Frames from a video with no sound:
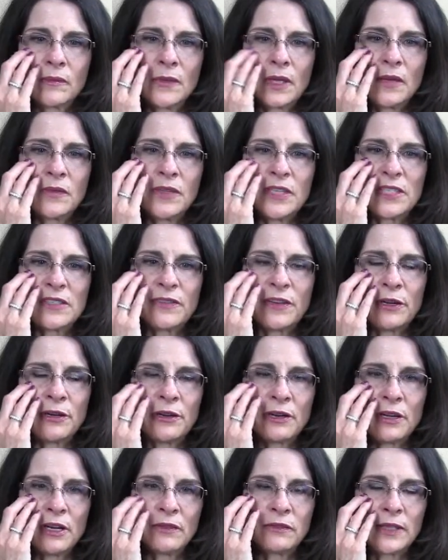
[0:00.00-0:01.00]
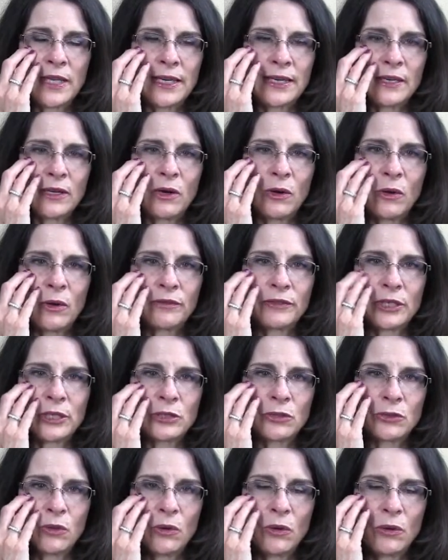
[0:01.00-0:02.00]
in this fear of letting go of
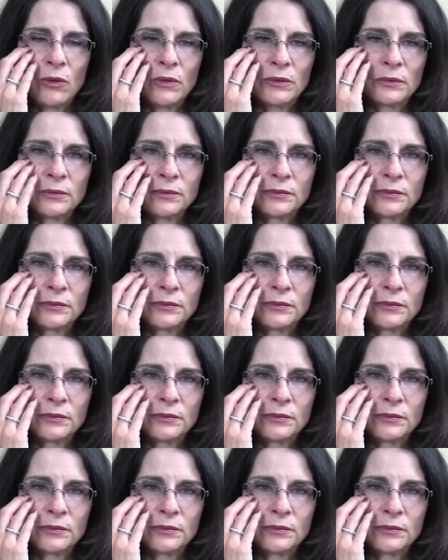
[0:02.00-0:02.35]
control.